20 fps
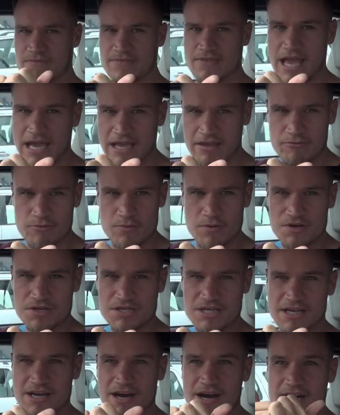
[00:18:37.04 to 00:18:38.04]
thank you for
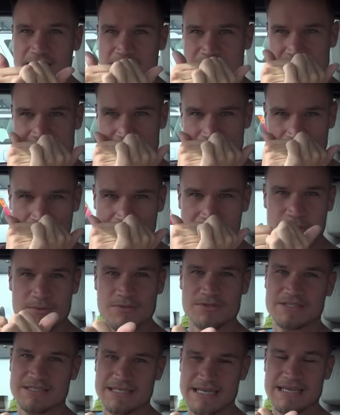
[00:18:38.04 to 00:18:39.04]
watching, guys. I
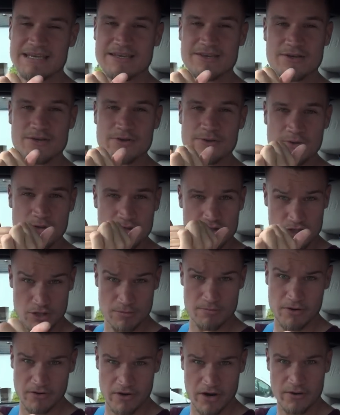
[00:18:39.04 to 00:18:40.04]
will see you
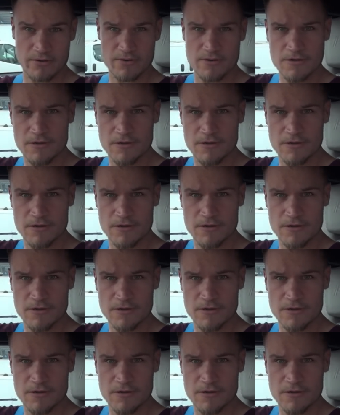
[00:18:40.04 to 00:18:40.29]
tomorrow.